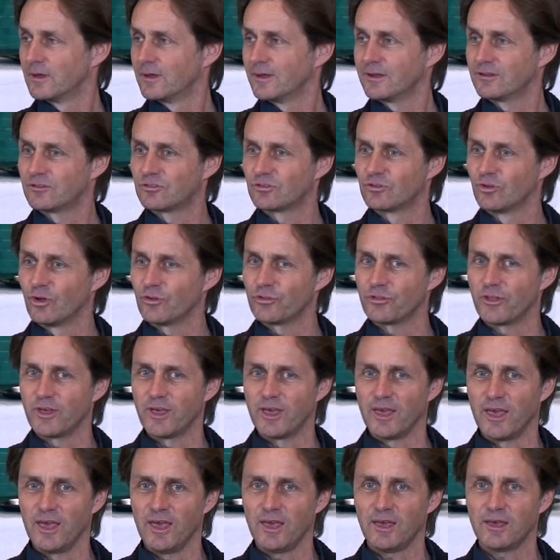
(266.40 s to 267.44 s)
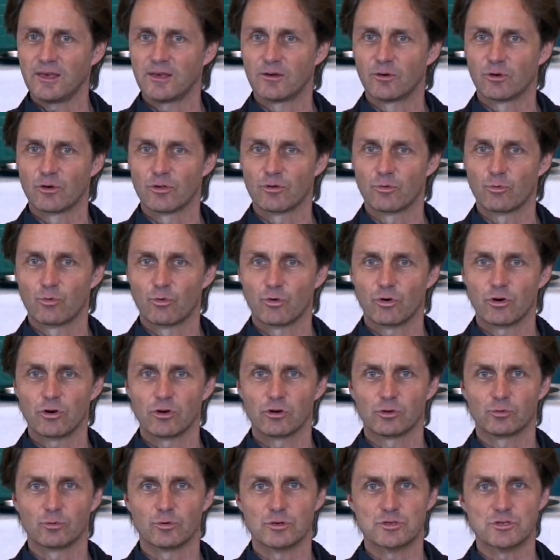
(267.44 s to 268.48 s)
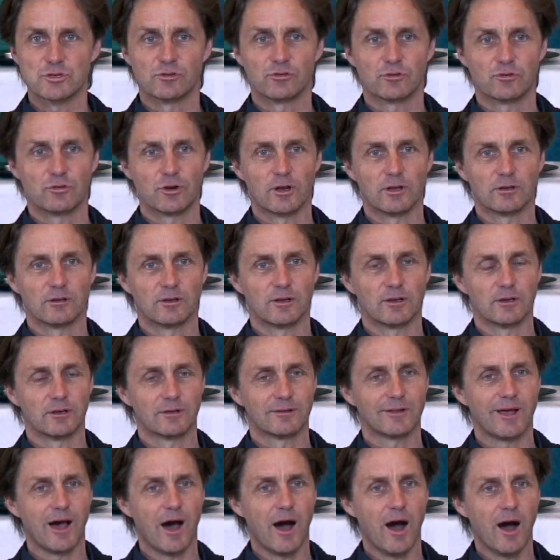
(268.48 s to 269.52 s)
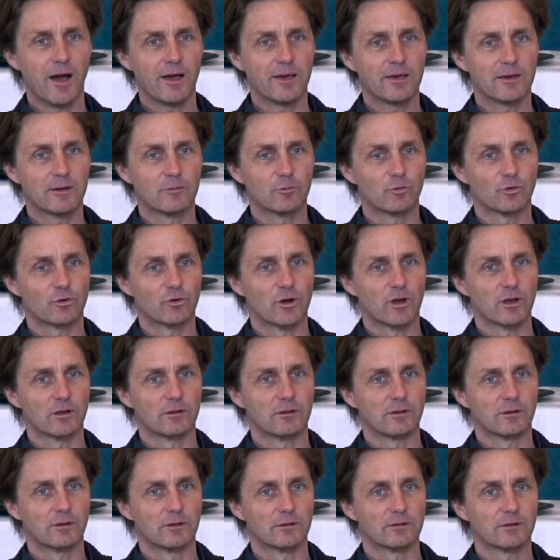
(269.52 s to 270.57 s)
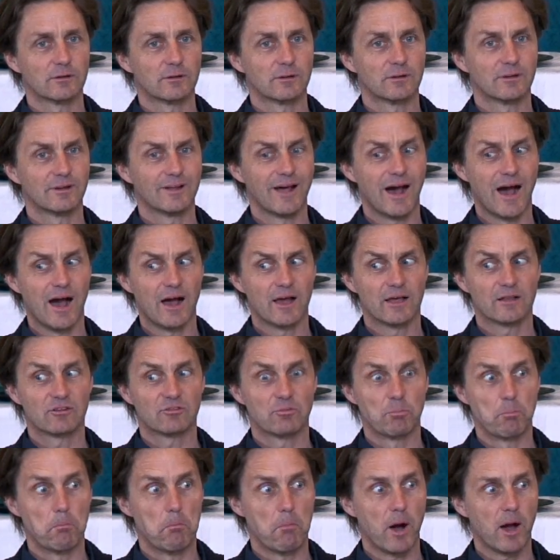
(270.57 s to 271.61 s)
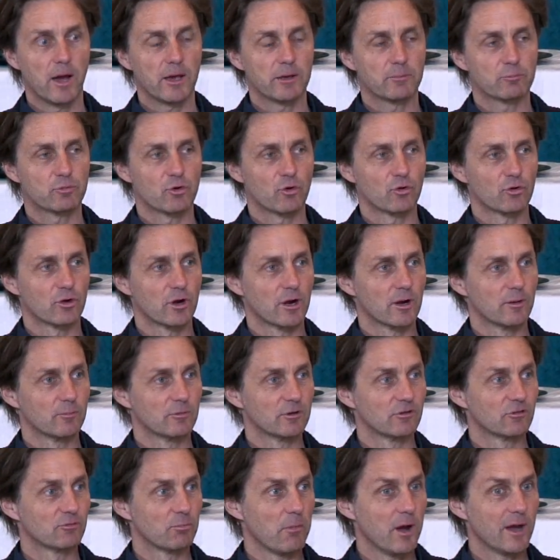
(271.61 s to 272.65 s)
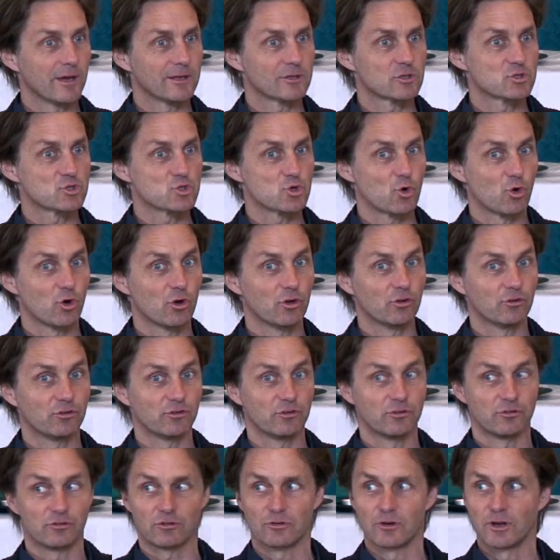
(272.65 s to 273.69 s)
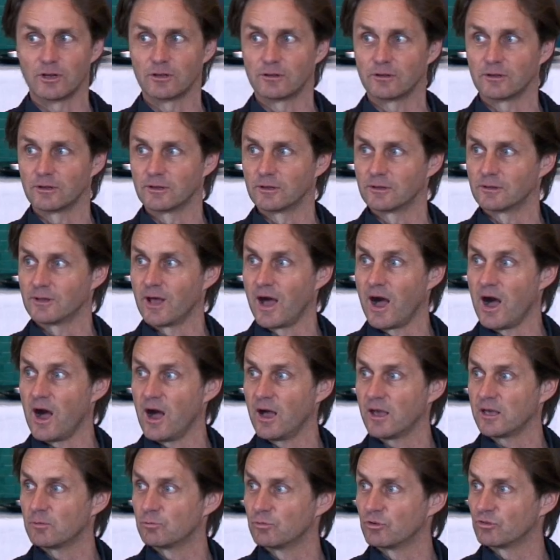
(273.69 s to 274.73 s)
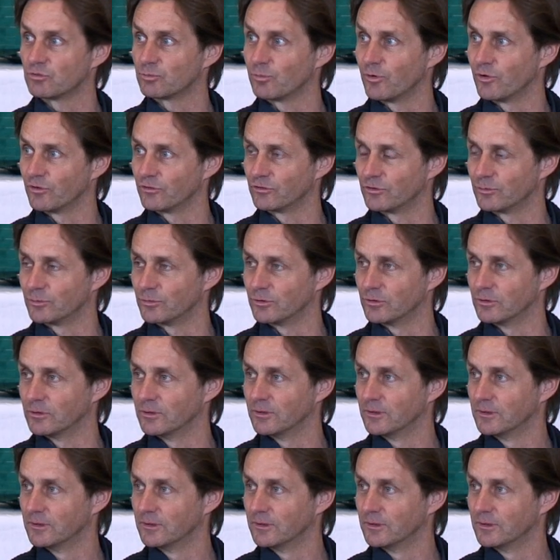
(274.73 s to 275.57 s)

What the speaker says: It's not the egg or the world which is creating it. I am creating it. It's my program. It's my choices creating it. I am responsible.